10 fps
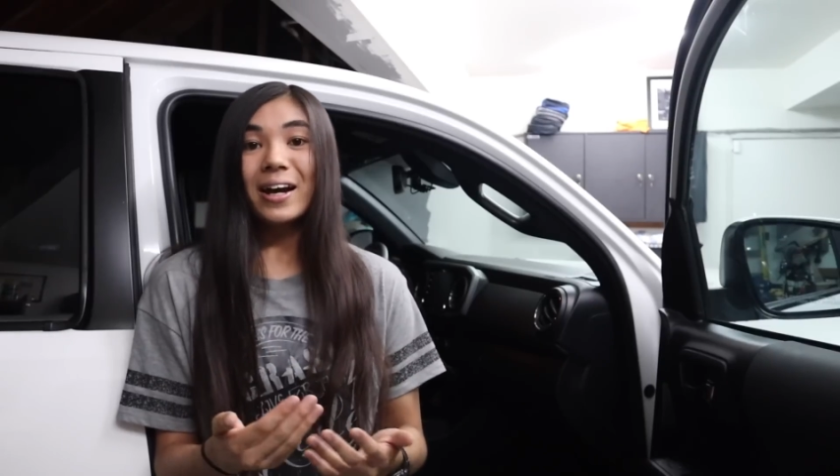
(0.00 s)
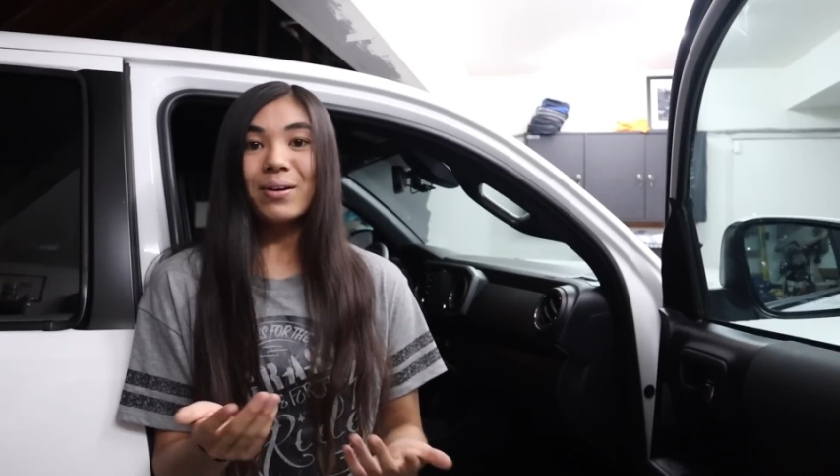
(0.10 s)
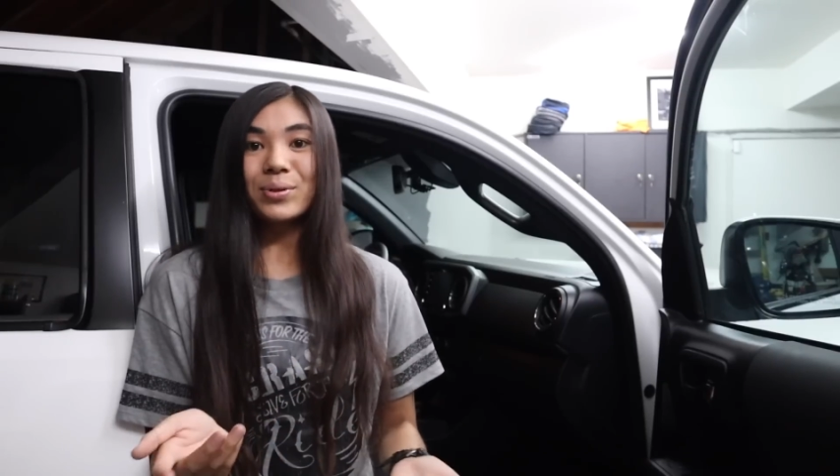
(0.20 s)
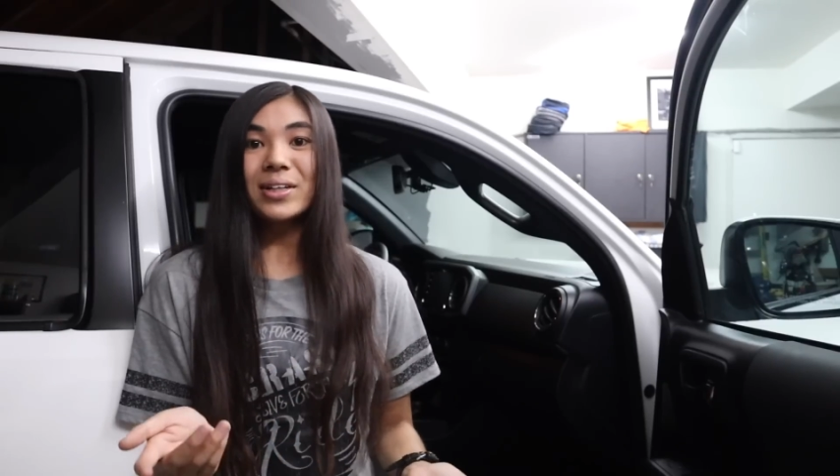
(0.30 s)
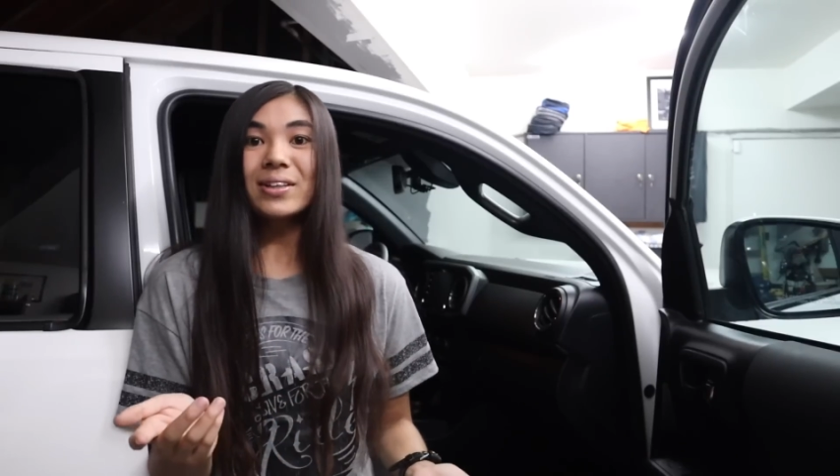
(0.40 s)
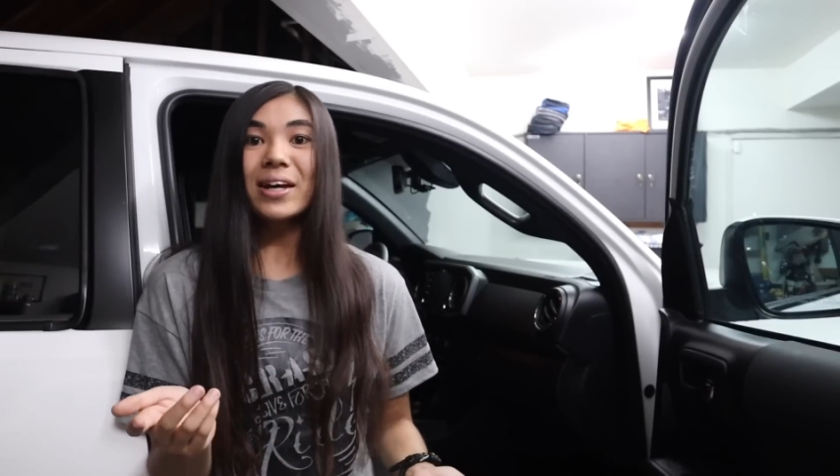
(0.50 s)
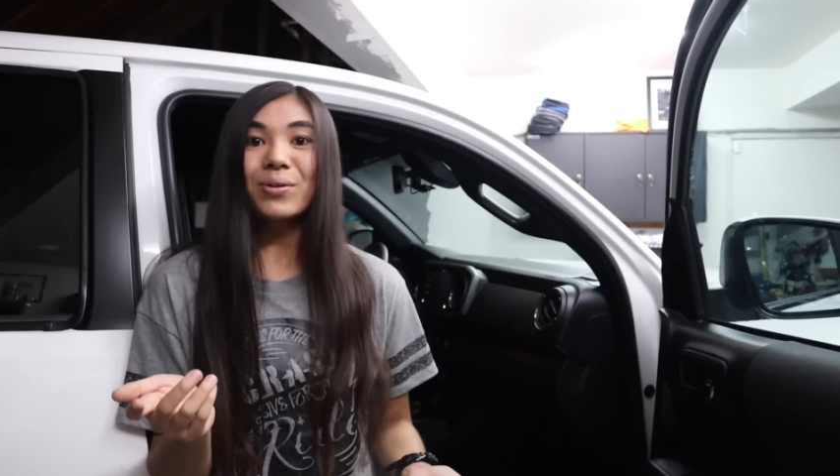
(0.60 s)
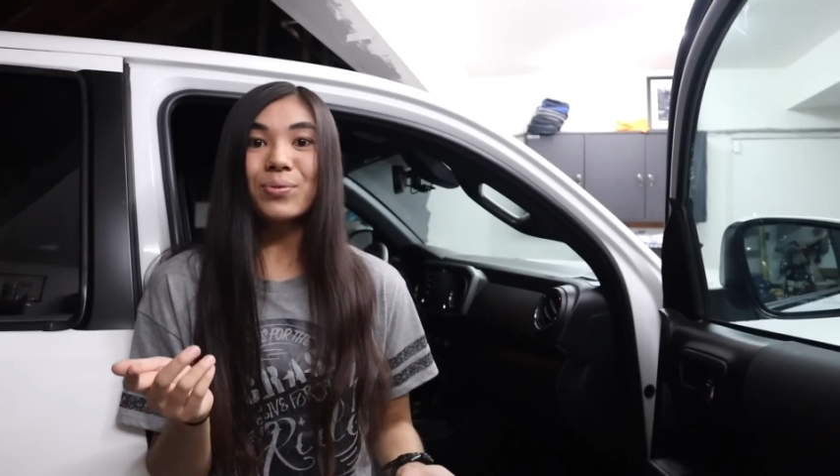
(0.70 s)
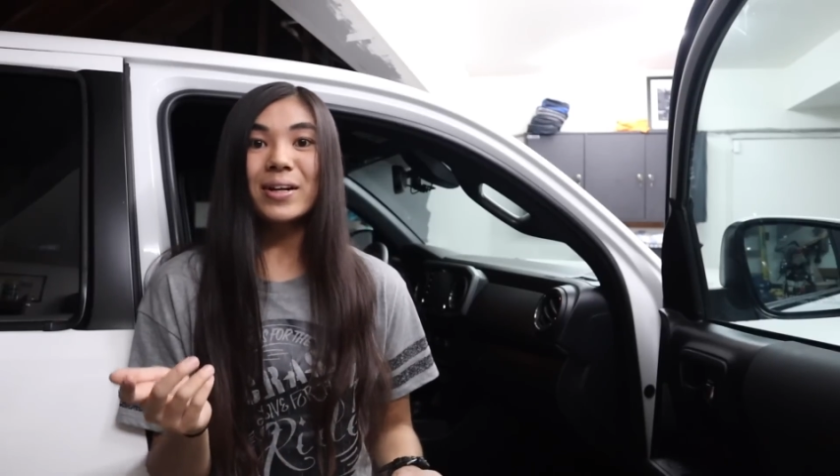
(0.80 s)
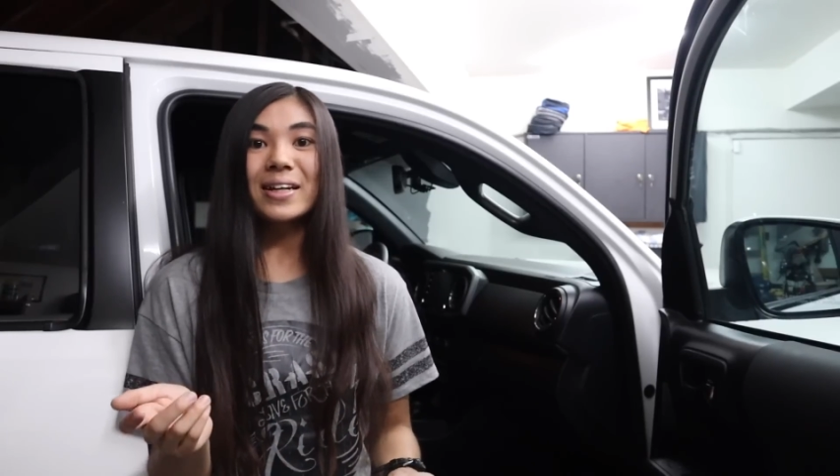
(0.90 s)
I really
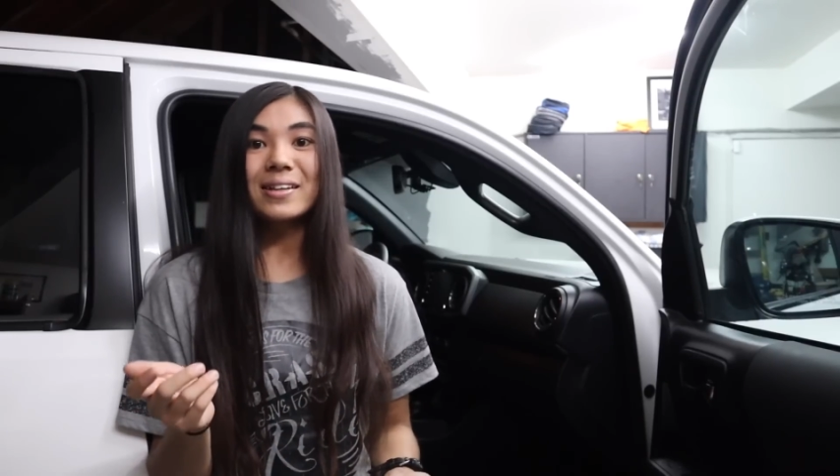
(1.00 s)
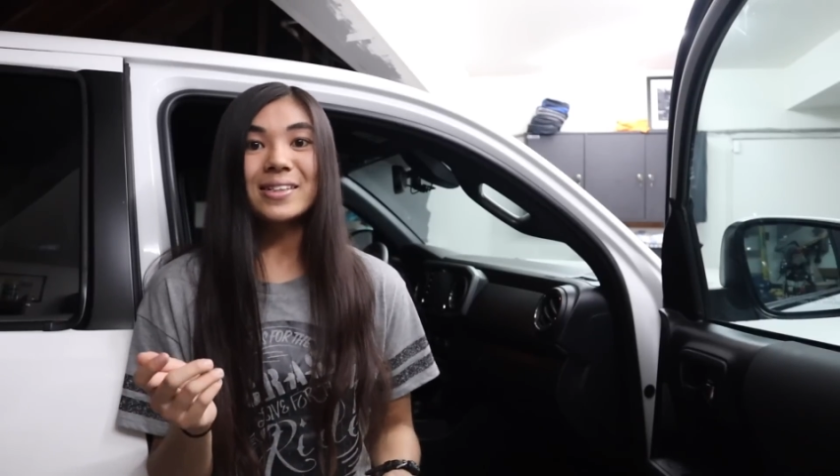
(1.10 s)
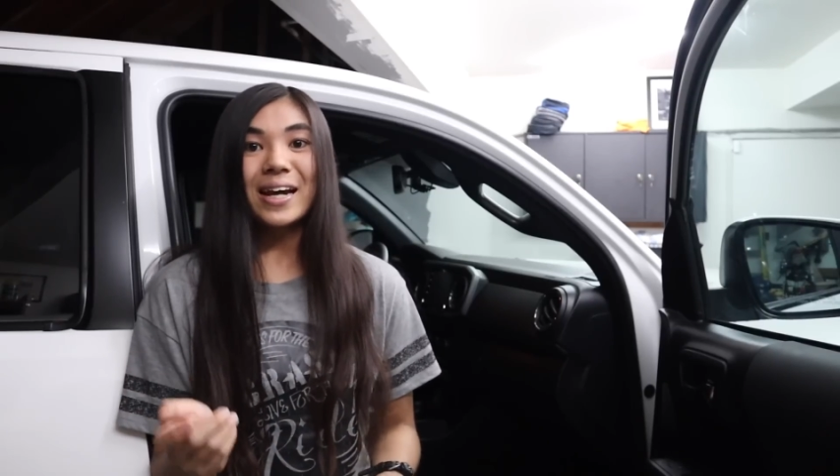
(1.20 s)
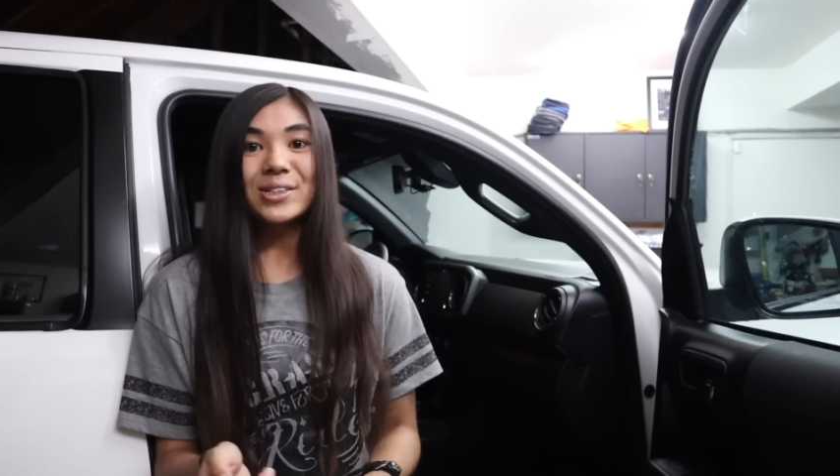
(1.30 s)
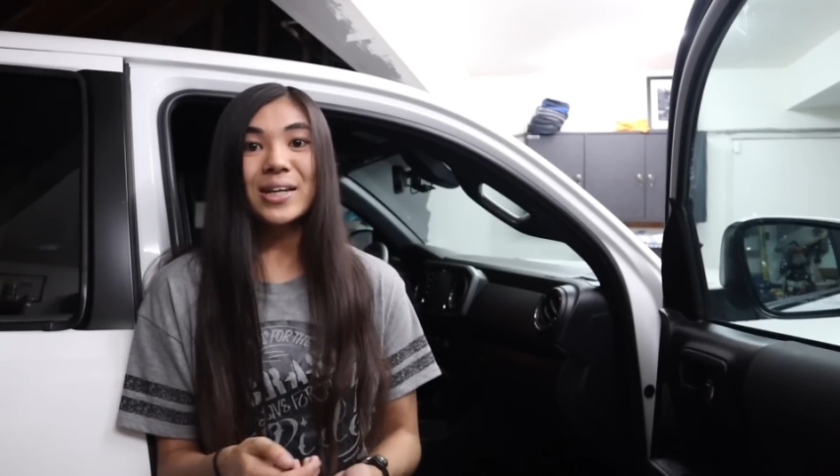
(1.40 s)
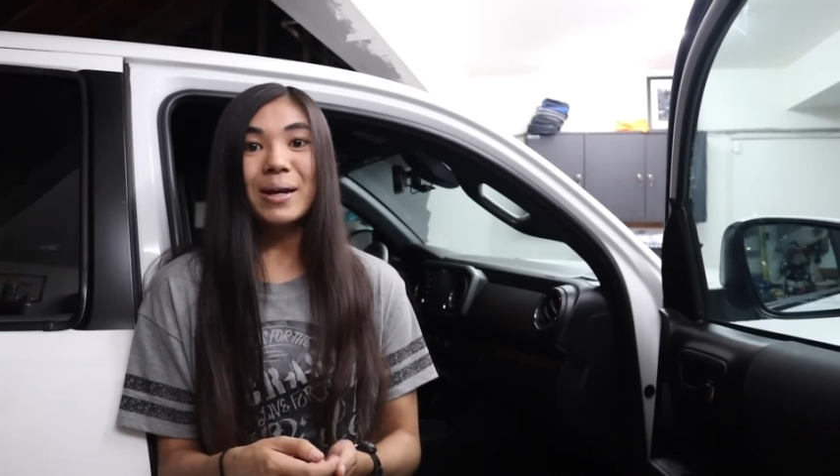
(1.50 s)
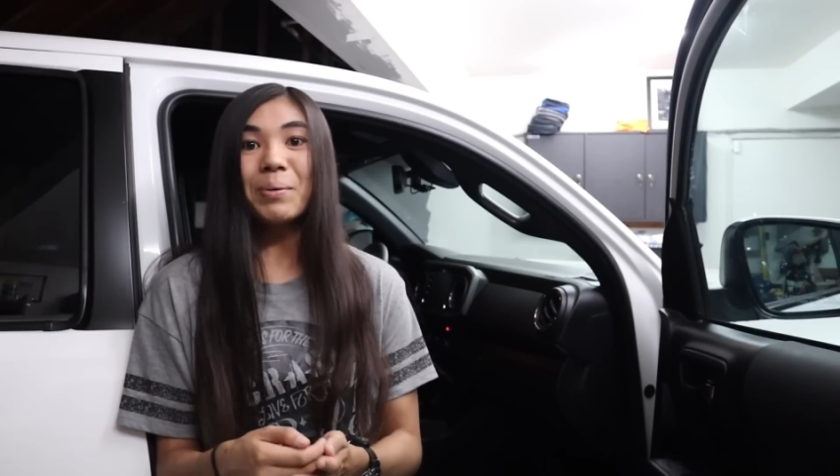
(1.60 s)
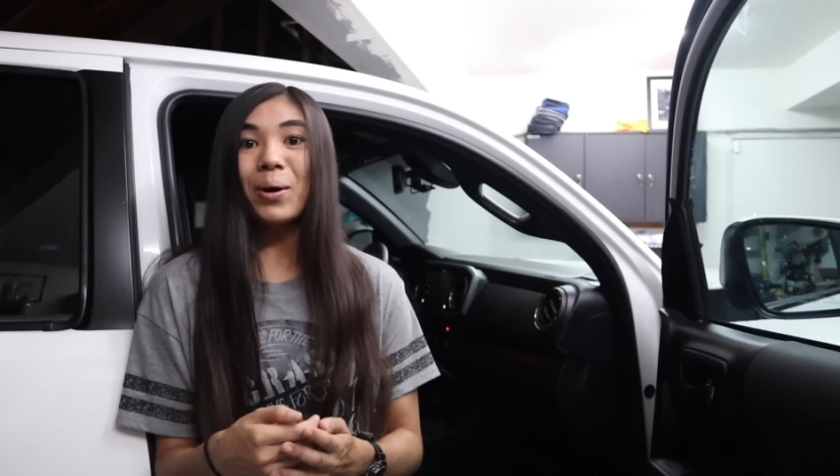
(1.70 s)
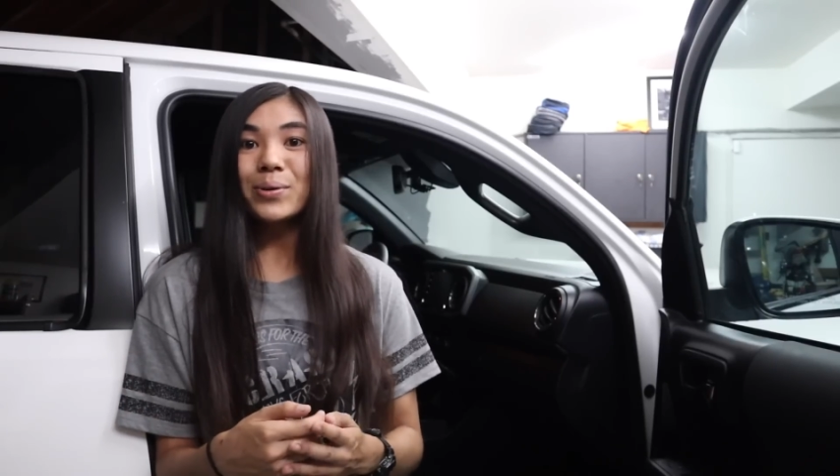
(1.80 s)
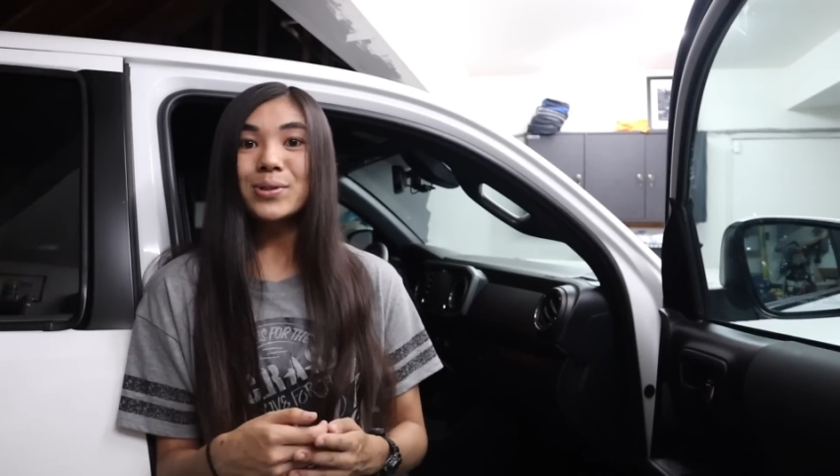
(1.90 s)
like running a dash
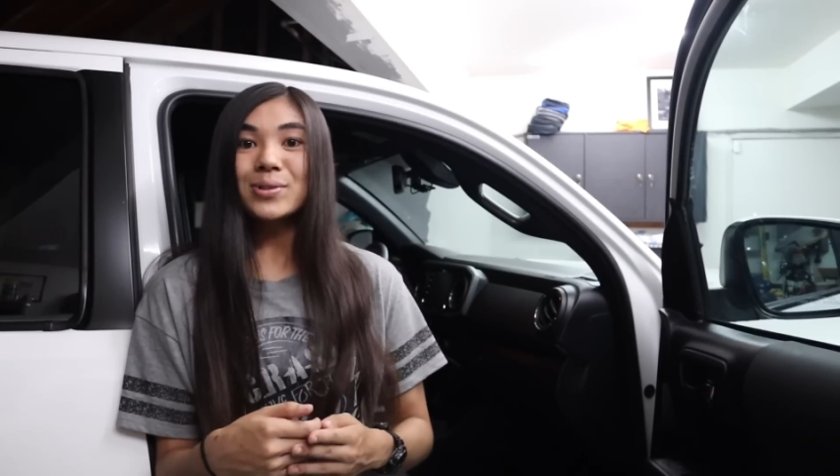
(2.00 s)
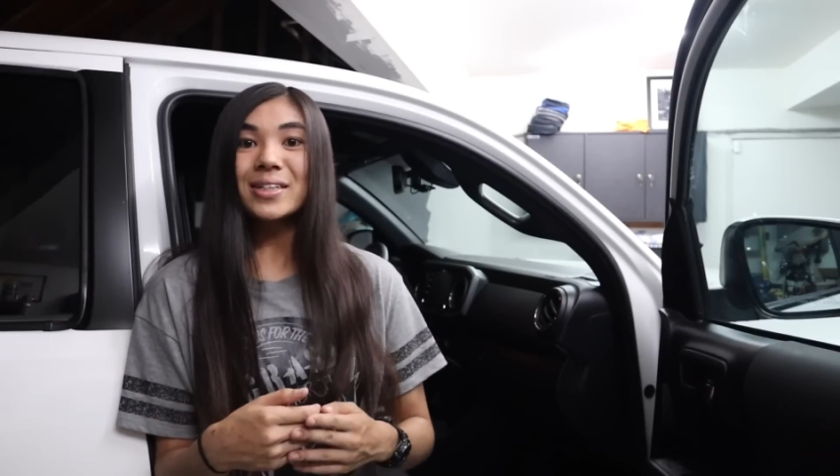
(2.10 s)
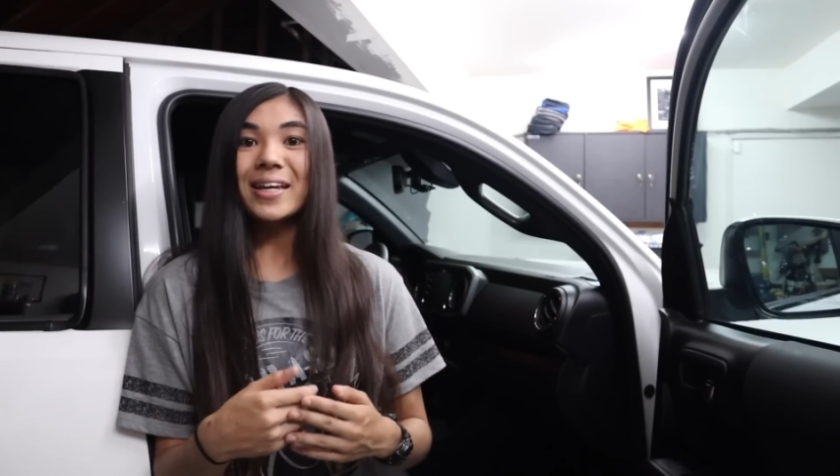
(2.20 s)
cam also to